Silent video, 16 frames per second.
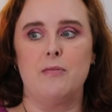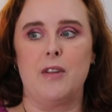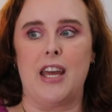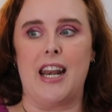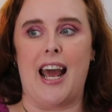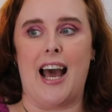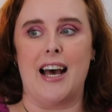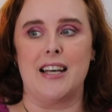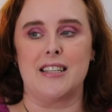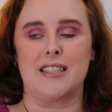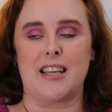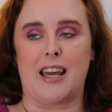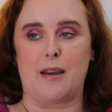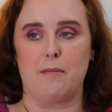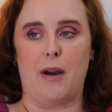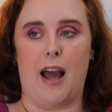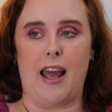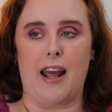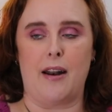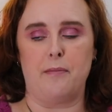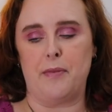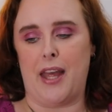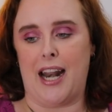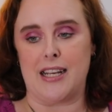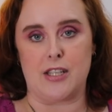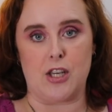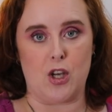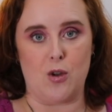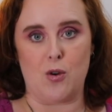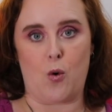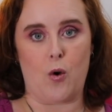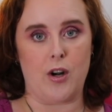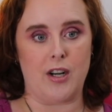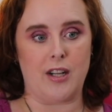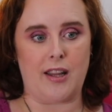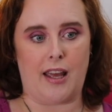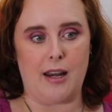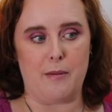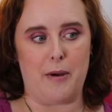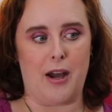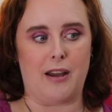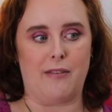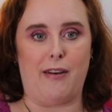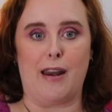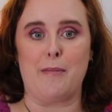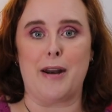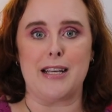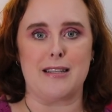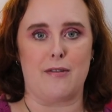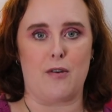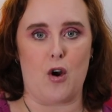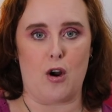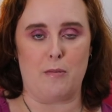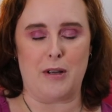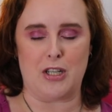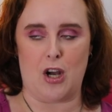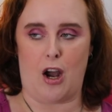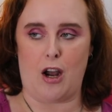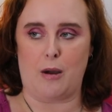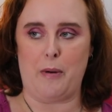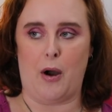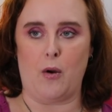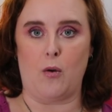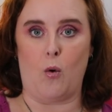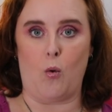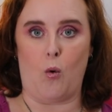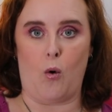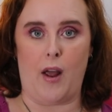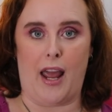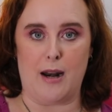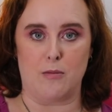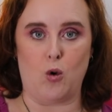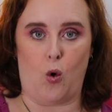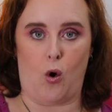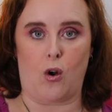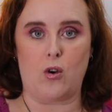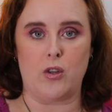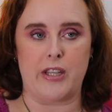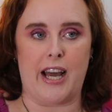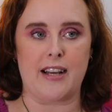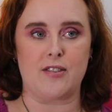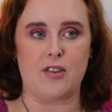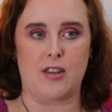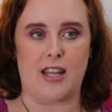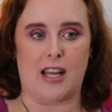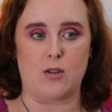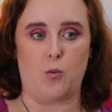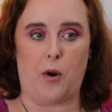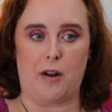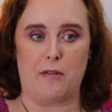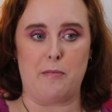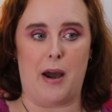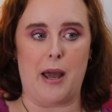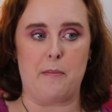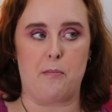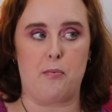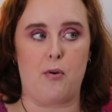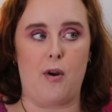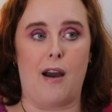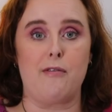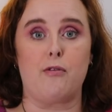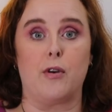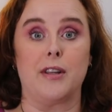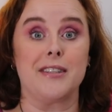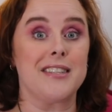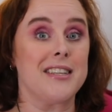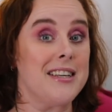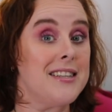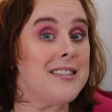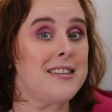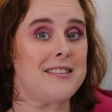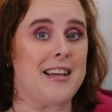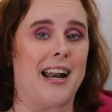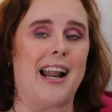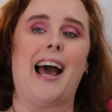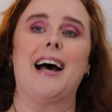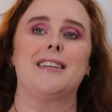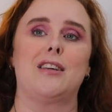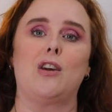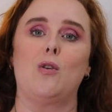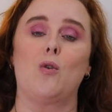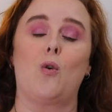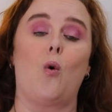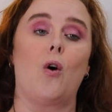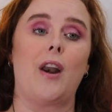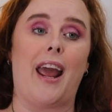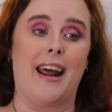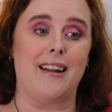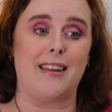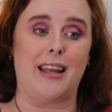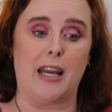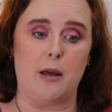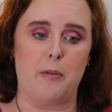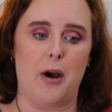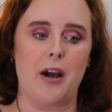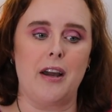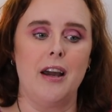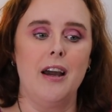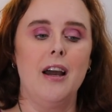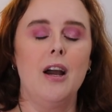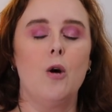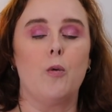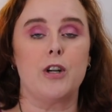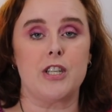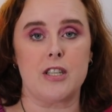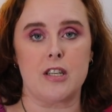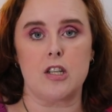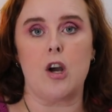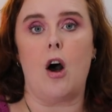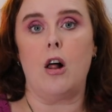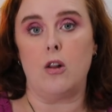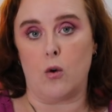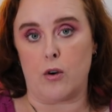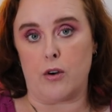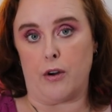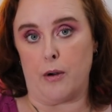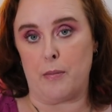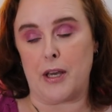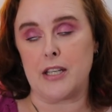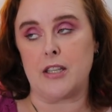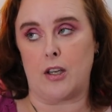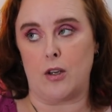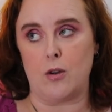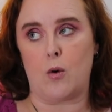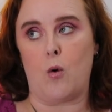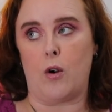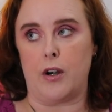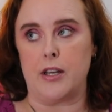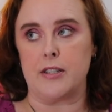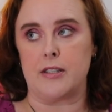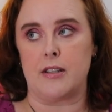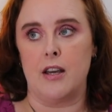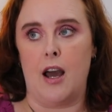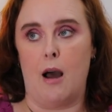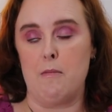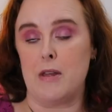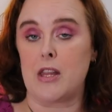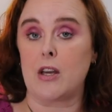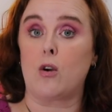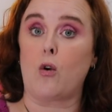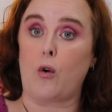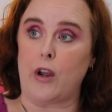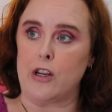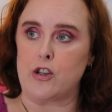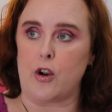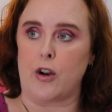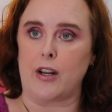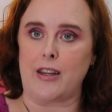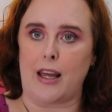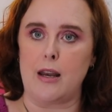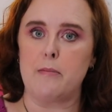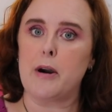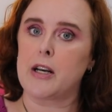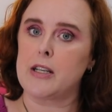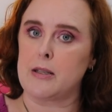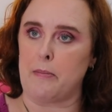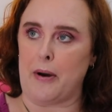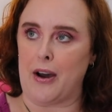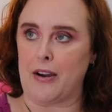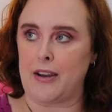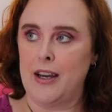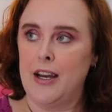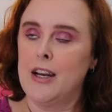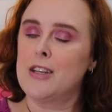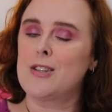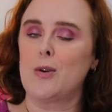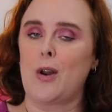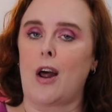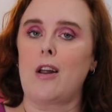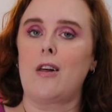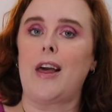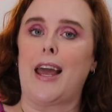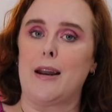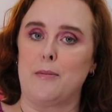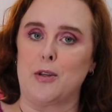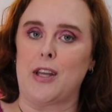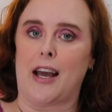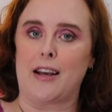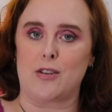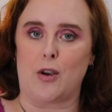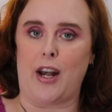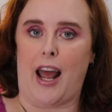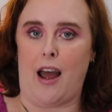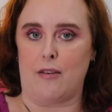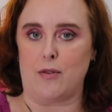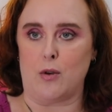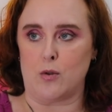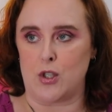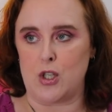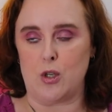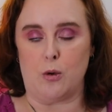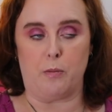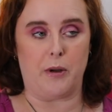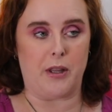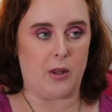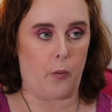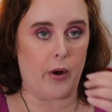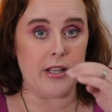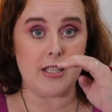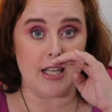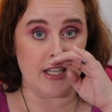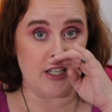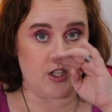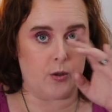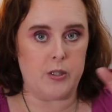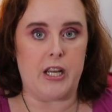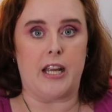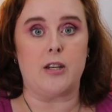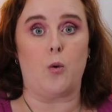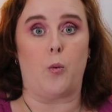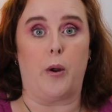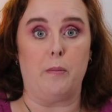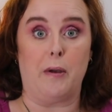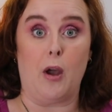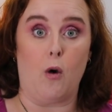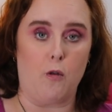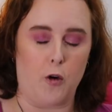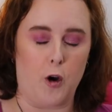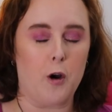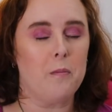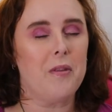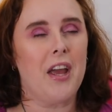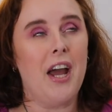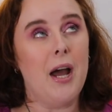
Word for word: It has like, I, it has a unicorn and a ladybug. If anybody's ever heard me talk about animal oracle decks, that's one of my preferences, is that it has a unicorn and a ladybug, which is a tall order because a unicorn is a mythical creature and a ladybug is a bug. So not all animal decks are going to have those two, but the ones that do tend to win me over.